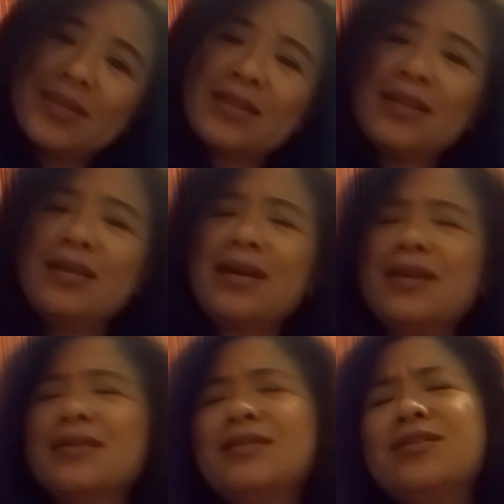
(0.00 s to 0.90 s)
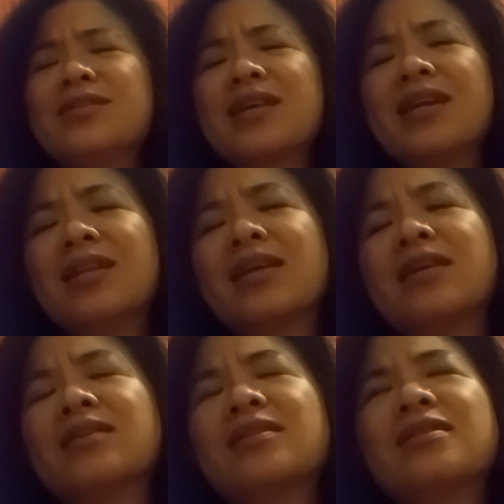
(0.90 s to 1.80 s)
you just gotta like
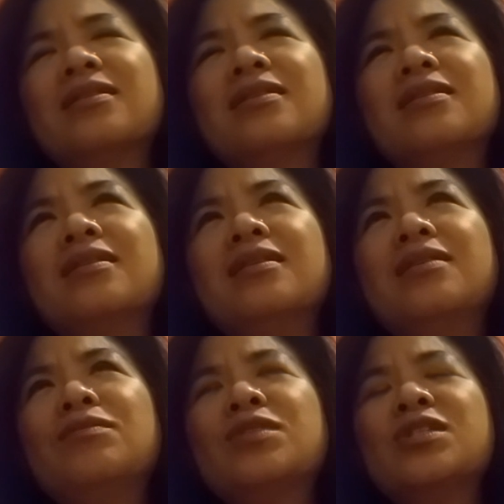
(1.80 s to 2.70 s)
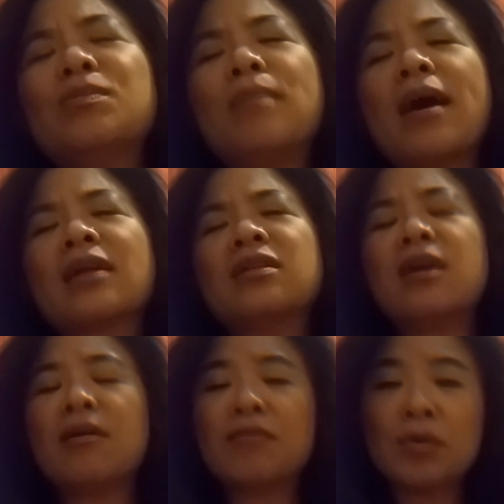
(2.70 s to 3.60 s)
respect
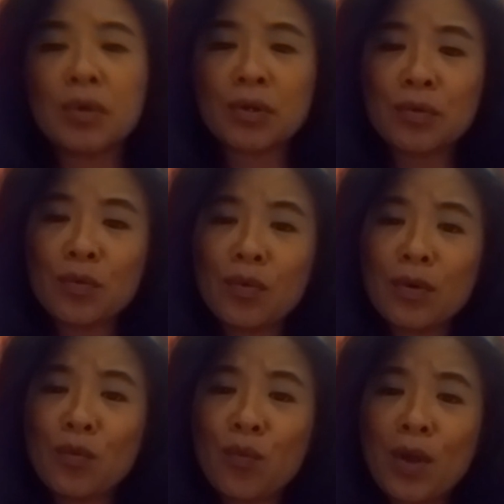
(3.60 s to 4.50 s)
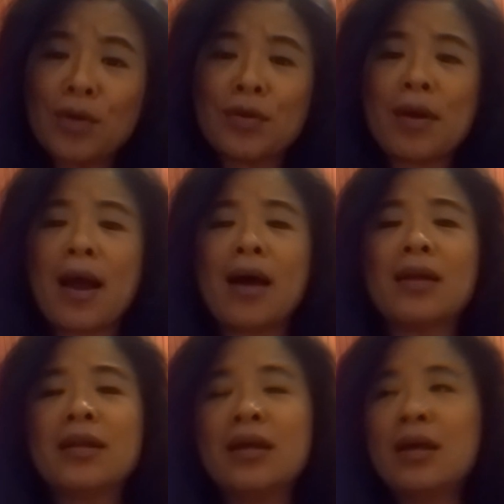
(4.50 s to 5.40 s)
everyone where they're at,
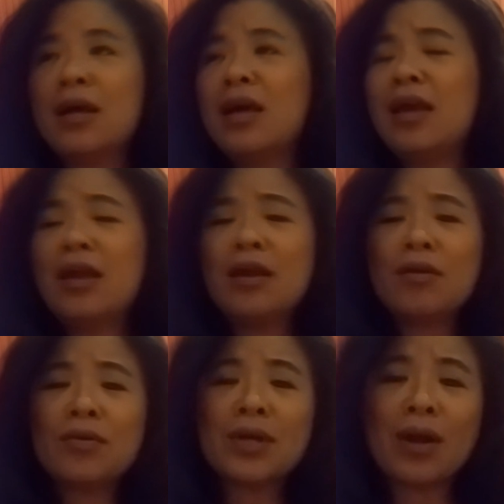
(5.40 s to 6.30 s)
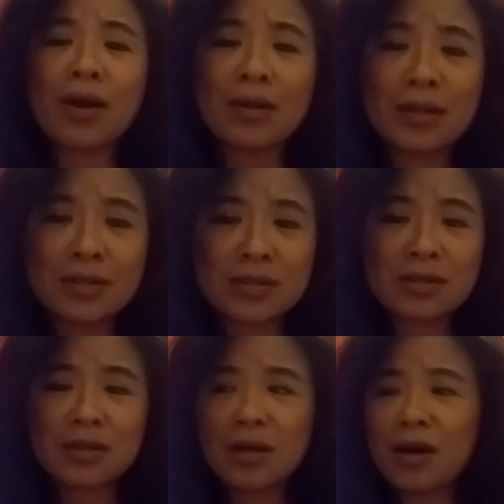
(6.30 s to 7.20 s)
irregardless
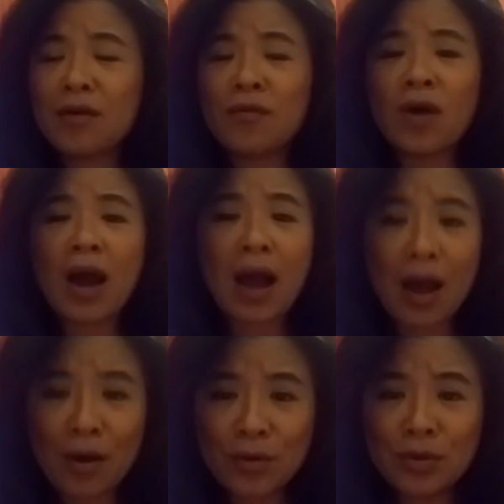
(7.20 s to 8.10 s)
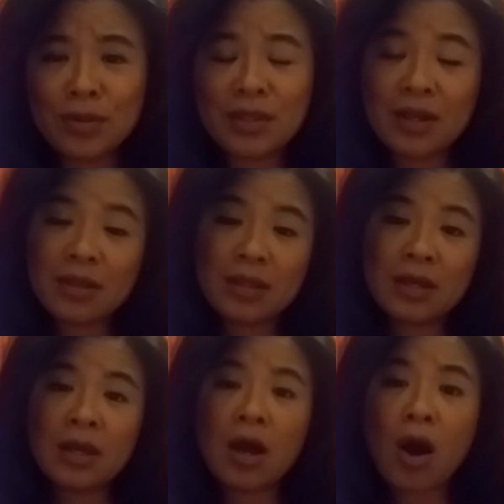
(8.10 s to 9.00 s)
of how you think
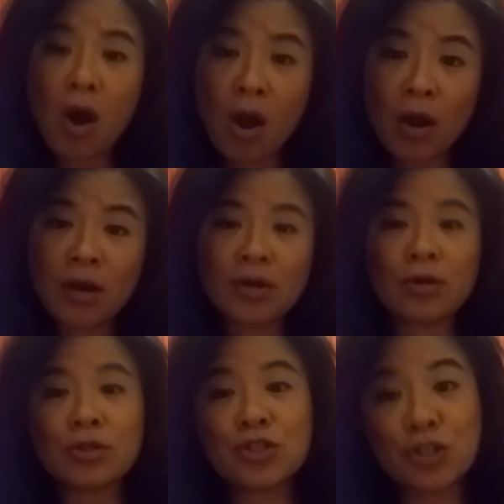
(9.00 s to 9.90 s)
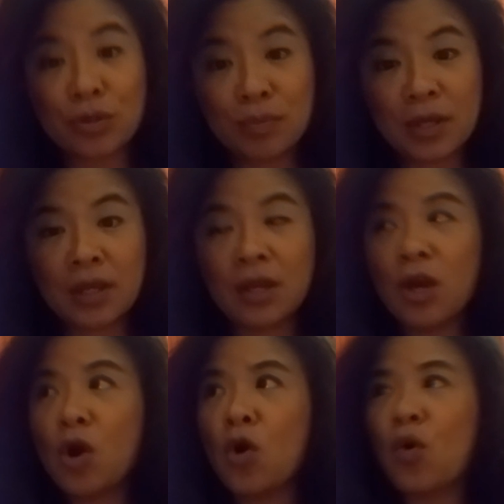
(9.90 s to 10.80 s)
they are or should be.
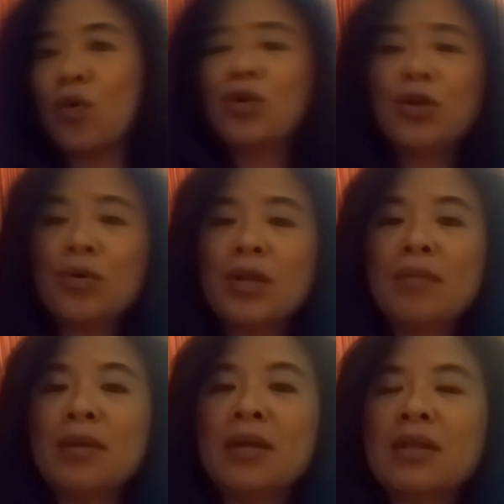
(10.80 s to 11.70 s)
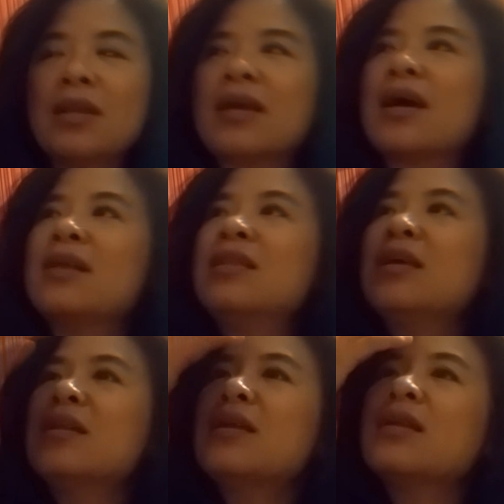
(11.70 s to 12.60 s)
You know what I mean? Like, I
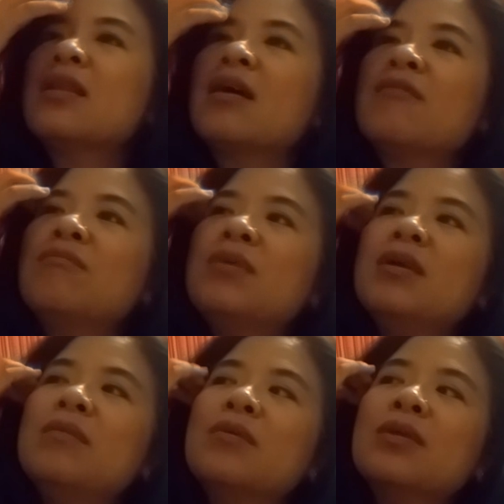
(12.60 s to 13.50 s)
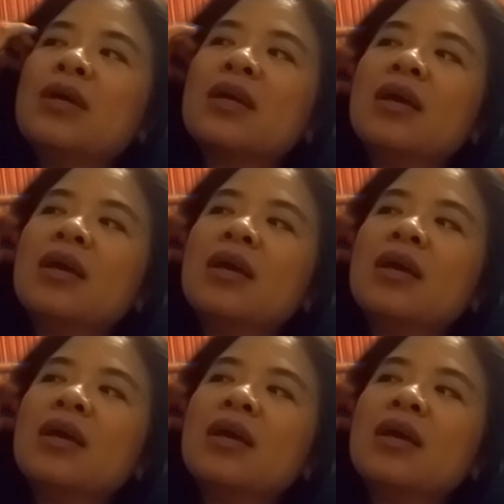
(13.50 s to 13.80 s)
think like a lot of people, like,